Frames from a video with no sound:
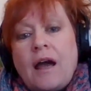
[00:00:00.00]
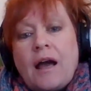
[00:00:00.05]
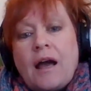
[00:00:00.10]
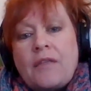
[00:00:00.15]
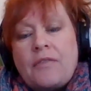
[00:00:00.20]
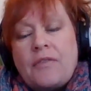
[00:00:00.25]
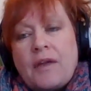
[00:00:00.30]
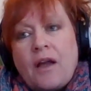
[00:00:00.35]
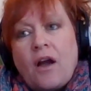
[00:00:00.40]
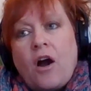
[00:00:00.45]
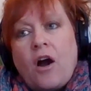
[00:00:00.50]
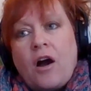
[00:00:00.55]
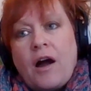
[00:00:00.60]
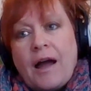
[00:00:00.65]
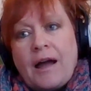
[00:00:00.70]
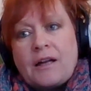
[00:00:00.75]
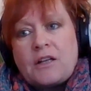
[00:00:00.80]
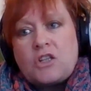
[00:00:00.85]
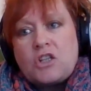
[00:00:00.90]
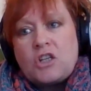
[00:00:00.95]
And they are
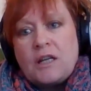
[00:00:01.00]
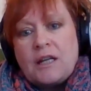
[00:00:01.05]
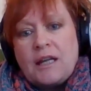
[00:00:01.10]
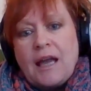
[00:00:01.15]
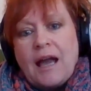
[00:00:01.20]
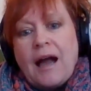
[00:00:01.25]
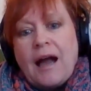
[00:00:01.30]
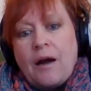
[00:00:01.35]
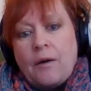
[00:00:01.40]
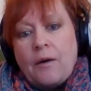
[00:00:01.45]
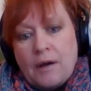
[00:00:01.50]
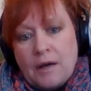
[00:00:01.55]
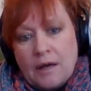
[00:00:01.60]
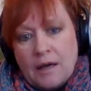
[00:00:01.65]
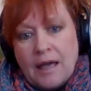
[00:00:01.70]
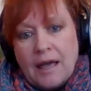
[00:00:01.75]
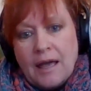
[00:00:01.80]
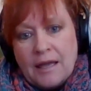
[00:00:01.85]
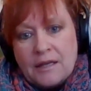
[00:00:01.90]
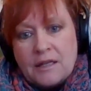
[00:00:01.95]
actually
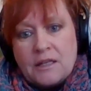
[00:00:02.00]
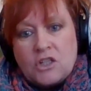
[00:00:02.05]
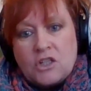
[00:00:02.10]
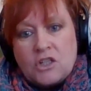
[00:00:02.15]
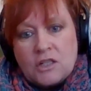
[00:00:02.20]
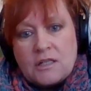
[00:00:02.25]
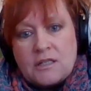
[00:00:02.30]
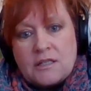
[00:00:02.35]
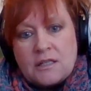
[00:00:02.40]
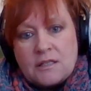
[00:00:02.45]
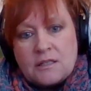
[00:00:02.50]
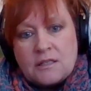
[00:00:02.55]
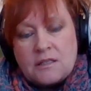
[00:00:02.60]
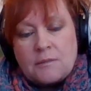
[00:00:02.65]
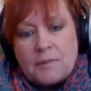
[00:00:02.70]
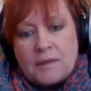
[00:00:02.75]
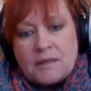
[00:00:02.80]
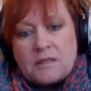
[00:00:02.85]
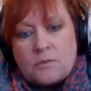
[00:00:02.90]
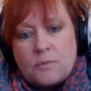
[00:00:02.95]
our energy
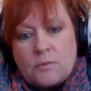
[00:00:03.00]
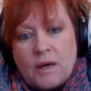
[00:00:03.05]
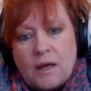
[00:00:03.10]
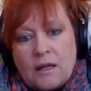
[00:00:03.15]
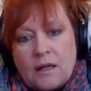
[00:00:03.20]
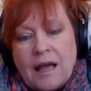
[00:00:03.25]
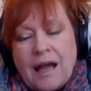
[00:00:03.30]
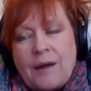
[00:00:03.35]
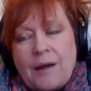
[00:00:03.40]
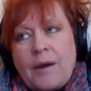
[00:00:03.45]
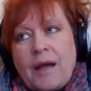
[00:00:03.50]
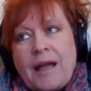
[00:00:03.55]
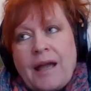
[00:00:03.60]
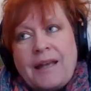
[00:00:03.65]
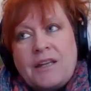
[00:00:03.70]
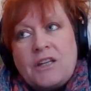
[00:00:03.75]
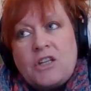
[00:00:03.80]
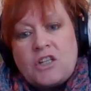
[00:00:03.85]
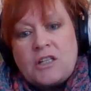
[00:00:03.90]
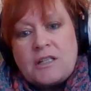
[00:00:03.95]
system as well. Our
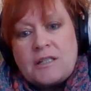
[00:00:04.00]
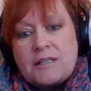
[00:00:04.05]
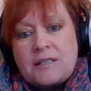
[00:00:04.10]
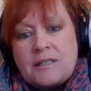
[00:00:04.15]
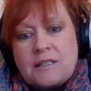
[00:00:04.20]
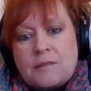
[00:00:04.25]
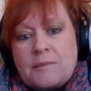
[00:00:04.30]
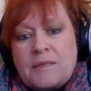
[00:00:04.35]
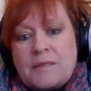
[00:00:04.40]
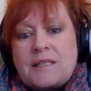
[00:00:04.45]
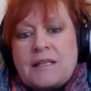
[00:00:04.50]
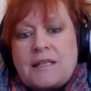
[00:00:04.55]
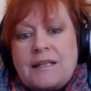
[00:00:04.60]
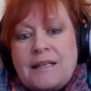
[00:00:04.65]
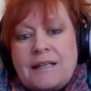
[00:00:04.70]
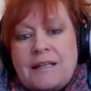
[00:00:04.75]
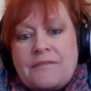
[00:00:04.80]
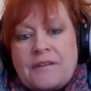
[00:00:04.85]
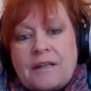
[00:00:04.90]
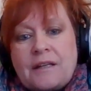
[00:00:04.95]
energy system is a
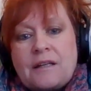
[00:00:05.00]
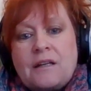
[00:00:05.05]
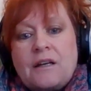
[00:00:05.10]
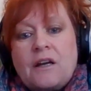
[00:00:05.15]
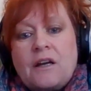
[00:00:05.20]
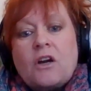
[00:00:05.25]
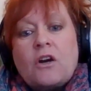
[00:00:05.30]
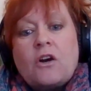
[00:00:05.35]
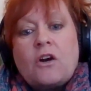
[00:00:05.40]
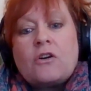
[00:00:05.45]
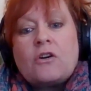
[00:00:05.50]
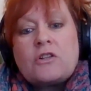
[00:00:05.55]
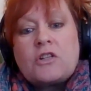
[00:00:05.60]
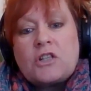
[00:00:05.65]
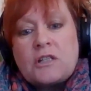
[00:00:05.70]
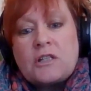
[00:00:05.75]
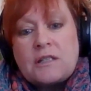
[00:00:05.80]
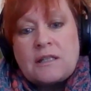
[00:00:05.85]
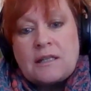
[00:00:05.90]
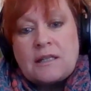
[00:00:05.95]
living
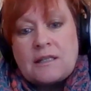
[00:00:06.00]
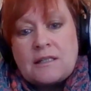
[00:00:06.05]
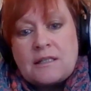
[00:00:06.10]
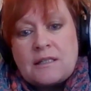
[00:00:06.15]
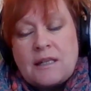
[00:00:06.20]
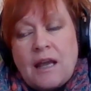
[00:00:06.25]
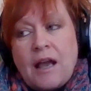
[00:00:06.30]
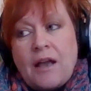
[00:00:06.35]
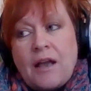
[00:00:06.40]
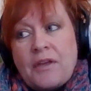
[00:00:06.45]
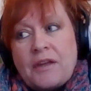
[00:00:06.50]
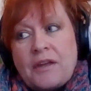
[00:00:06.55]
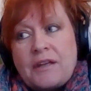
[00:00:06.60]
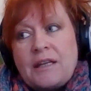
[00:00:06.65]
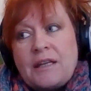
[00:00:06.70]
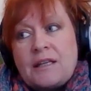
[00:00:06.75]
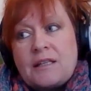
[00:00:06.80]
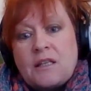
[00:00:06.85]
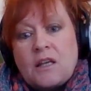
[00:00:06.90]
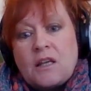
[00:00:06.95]
consciousness that
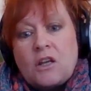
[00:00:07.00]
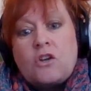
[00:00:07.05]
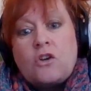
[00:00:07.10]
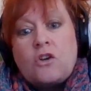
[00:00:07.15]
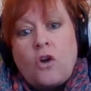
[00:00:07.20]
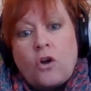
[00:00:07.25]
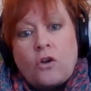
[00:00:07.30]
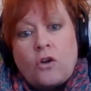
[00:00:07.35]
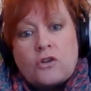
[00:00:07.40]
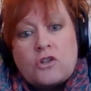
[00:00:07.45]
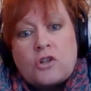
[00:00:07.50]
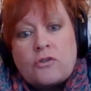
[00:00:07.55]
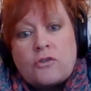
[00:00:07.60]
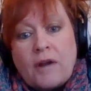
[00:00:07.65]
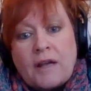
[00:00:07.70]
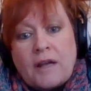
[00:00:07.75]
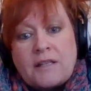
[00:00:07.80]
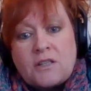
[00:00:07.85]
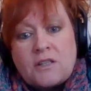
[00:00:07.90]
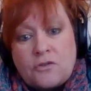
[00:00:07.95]
is
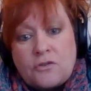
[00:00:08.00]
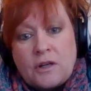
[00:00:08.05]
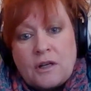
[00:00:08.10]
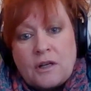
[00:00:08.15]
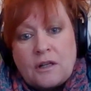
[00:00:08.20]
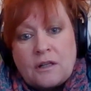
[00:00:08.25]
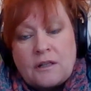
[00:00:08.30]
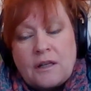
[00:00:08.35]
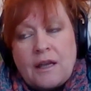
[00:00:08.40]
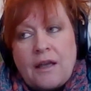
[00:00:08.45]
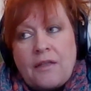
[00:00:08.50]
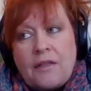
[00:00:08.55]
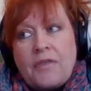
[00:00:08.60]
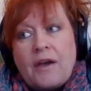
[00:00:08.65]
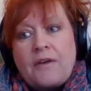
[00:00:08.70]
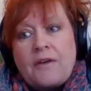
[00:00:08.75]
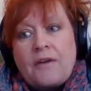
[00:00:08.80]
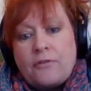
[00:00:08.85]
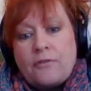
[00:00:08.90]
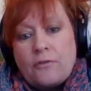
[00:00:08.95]
non-terrestrial.
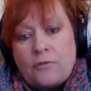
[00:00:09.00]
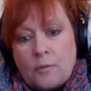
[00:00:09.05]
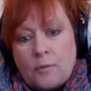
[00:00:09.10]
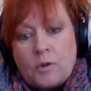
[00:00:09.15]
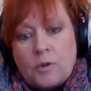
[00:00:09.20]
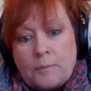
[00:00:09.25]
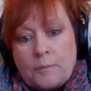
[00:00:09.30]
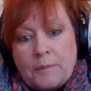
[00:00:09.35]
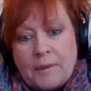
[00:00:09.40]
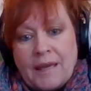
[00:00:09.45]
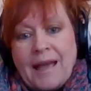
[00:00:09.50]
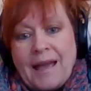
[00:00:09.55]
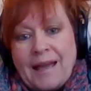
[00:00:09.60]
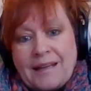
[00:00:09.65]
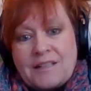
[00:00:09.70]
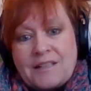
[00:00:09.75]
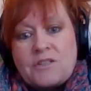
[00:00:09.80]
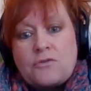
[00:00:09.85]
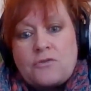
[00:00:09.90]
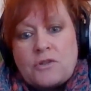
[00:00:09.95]
Therefore, it will be
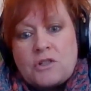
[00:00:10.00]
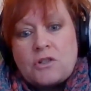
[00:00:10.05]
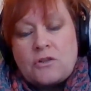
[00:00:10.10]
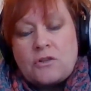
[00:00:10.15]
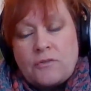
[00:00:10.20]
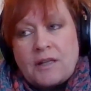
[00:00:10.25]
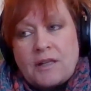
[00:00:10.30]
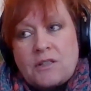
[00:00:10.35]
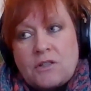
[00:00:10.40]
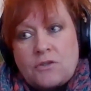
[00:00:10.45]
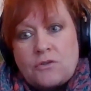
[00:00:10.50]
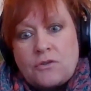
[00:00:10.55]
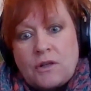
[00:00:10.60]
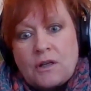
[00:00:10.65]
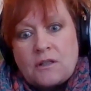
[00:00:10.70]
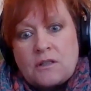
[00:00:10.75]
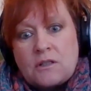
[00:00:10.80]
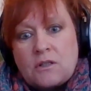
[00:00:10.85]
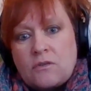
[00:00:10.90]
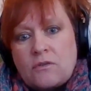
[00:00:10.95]

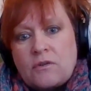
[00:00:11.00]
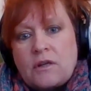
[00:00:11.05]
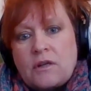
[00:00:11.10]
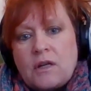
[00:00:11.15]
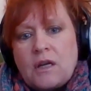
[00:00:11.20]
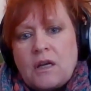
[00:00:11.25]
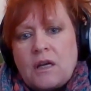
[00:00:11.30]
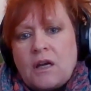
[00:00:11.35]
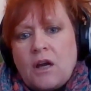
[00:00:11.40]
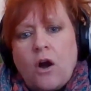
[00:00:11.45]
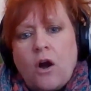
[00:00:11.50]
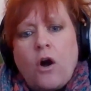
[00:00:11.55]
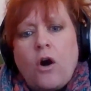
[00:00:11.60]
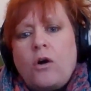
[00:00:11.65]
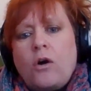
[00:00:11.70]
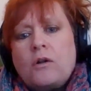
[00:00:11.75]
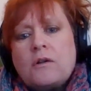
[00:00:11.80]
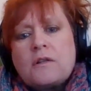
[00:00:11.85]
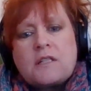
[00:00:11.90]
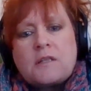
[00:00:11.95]
extraterrestrial. So there are a
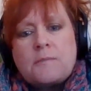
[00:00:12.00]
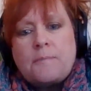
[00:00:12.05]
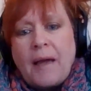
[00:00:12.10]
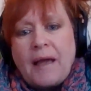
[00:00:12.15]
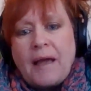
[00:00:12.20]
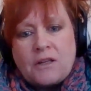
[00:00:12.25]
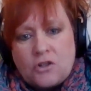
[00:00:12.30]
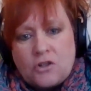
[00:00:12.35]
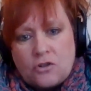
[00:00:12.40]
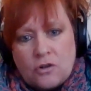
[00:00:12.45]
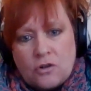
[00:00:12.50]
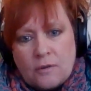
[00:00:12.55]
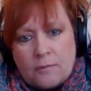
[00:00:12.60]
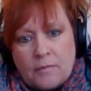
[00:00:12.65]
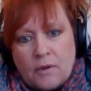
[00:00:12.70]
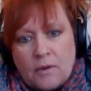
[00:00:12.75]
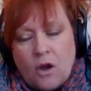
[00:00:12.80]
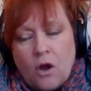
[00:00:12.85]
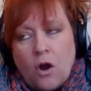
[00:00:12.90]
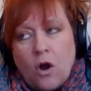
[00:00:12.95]
whole
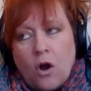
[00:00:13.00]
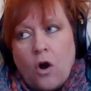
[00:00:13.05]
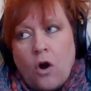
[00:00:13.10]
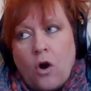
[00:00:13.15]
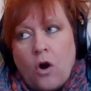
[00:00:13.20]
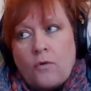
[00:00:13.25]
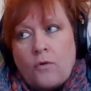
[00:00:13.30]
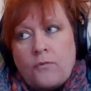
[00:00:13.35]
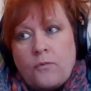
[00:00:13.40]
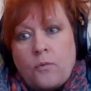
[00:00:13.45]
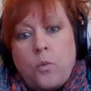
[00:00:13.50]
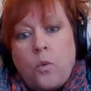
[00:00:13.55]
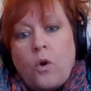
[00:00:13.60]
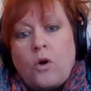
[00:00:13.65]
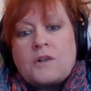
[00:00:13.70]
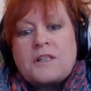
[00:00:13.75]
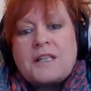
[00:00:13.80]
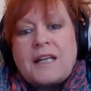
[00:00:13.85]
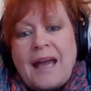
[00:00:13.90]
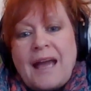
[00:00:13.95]
spectrum of
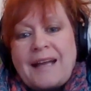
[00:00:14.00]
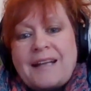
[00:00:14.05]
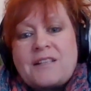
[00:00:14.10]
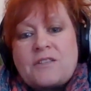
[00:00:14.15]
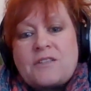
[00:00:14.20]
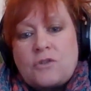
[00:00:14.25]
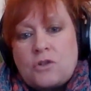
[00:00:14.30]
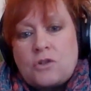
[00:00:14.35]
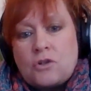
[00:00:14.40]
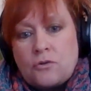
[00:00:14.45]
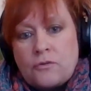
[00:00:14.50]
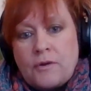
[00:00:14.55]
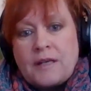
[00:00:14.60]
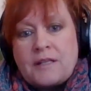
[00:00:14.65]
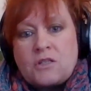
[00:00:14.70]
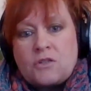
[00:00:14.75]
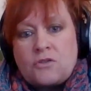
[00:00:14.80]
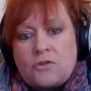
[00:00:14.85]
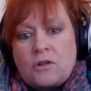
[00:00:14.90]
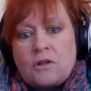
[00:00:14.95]
what
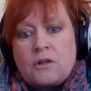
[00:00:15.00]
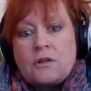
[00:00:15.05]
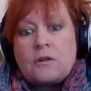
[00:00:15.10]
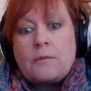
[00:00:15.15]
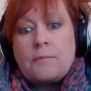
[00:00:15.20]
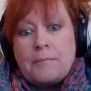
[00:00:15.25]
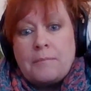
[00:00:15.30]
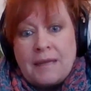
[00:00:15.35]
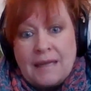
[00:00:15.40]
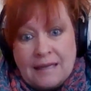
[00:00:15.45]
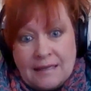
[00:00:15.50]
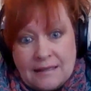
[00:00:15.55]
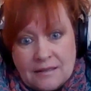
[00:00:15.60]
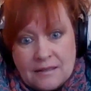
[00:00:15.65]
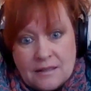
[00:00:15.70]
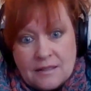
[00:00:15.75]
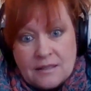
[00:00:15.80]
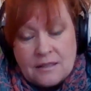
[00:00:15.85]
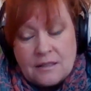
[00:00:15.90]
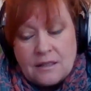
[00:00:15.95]
extraterrestrial
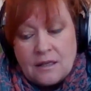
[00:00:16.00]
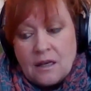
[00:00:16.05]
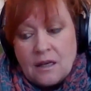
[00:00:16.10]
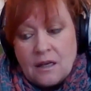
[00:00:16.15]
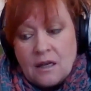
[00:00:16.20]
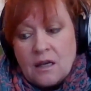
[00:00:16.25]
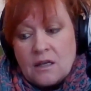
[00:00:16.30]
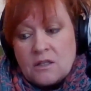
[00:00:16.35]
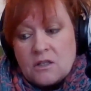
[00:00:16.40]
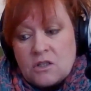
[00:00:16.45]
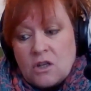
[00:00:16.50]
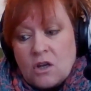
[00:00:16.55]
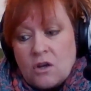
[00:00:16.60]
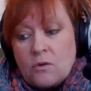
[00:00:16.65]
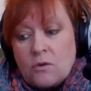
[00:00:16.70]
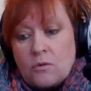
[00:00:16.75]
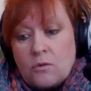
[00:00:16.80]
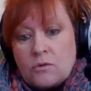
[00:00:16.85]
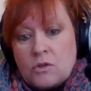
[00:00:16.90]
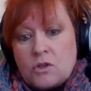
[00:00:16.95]
means.
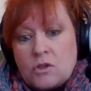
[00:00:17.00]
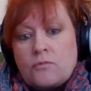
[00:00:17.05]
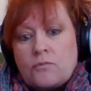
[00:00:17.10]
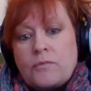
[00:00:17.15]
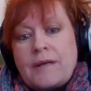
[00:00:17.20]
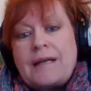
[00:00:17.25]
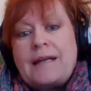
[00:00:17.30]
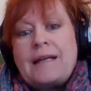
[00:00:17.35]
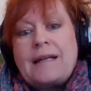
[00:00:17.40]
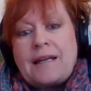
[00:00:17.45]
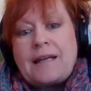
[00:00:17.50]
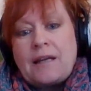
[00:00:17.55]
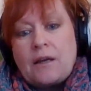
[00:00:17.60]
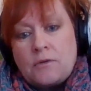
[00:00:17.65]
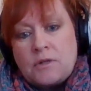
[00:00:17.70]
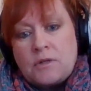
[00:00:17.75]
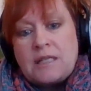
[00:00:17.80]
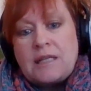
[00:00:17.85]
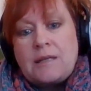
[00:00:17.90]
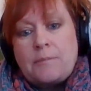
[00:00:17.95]
So to really go
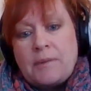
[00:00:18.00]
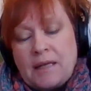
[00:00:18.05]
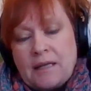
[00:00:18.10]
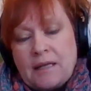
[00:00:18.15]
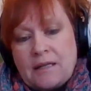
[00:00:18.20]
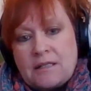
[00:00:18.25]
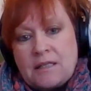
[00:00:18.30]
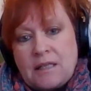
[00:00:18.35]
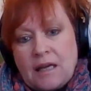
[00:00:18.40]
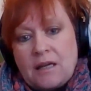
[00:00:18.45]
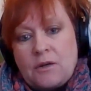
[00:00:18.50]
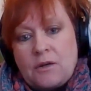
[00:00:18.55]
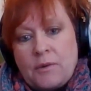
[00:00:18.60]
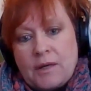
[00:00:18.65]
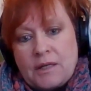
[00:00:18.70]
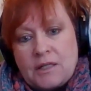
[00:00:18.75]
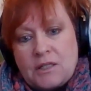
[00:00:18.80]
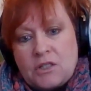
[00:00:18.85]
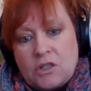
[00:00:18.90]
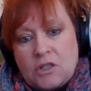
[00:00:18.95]
deeply into that
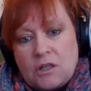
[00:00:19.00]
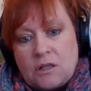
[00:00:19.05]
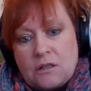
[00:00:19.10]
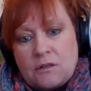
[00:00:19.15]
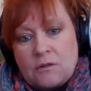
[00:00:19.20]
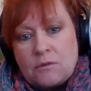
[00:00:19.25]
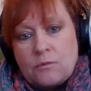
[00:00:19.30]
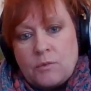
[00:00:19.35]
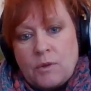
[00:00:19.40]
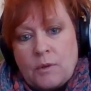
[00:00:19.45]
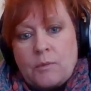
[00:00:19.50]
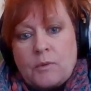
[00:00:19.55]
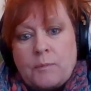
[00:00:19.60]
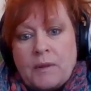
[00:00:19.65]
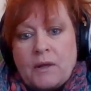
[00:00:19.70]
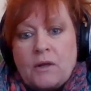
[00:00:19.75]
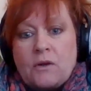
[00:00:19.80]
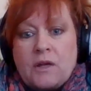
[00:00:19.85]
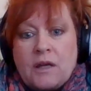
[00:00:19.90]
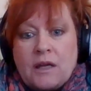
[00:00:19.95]
question, we would
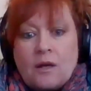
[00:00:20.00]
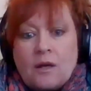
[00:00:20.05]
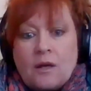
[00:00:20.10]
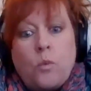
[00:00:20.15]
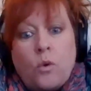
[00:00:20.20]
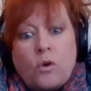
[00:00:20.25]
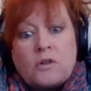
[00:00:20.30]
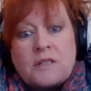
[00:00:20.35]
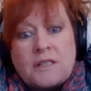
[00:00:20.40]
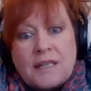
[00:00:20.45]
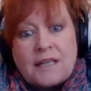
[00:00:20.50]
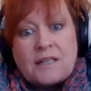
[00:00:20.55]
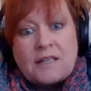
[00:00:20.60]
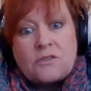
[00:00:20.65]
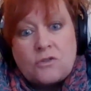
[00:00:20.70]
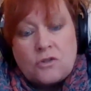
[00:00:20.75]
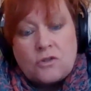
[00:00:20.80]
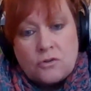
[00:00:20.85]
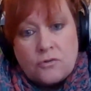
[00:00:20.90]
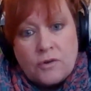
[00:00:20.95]
be looking at what does
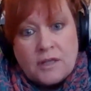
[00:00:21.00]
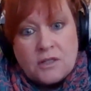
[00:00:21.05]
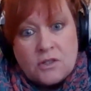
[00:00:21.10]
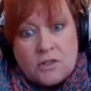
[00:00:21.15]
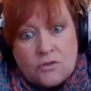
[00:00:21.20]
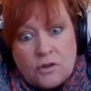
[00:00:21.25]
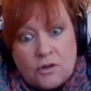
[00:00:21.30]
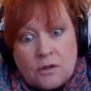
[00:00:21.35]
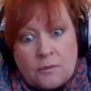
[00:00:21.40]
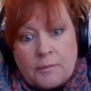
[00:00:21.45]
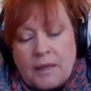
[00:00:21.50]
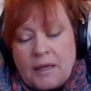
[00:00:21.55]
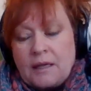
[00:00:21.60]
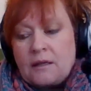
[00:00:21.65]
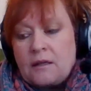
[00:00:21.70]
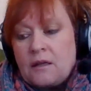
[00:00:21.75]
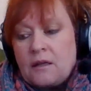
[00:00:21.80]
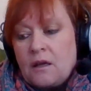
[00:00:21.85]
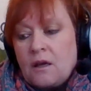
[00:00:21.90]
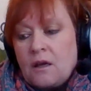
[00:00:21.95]
extraterrestrial
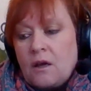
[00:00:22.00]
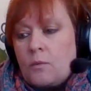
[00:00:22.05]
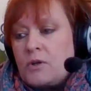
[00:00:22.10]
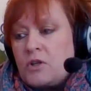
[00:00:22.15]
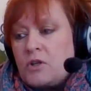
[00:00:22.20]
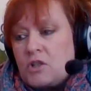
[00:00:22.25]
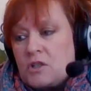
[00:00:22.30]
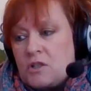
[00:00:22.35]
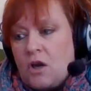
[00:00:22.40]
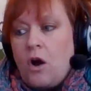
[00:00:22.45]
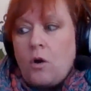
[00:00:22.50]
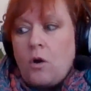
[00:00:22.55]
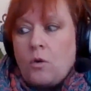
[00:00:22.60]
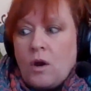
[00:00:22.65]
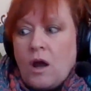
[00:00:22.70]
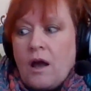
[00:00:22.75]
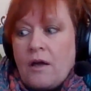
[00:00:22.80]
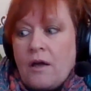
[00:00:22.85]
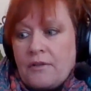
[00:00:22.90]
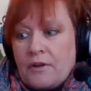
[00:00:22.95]
mean, which is a
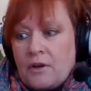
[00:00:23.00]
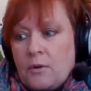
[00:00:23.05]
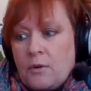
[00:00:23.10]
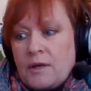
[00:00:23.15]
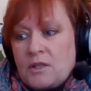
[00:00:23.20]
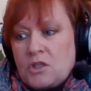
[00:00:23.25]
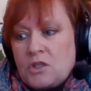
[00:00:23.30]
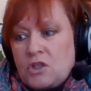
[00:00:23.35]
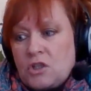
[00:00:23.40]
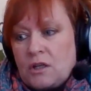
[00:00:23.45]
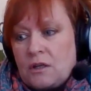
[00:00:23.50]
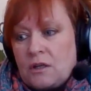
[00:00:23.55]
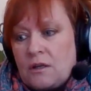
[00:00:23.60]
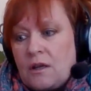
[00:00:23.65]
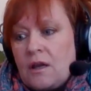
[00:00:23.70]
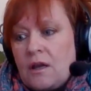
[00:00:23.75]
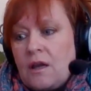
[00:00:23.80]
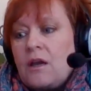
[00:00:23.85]
whole other question.